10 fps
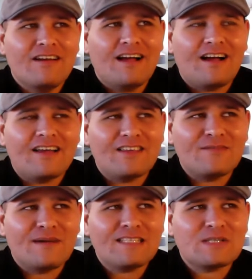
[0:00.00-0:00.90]
You
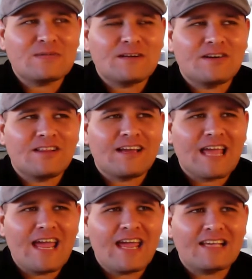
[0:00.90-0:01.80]
messaged me. You're like,
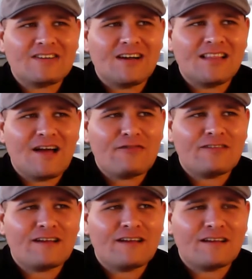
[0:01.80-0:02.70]
hey, so I left
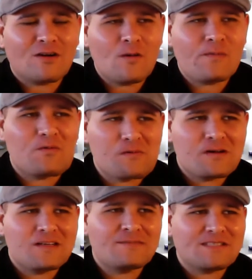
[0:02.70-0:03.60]
the corporate
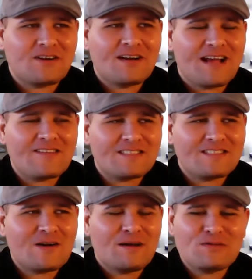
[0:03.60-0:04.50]
world and I
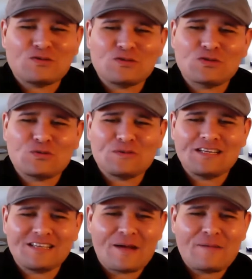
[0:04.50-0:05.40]
started my own social
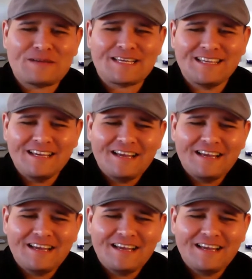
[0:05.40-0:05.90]
media company,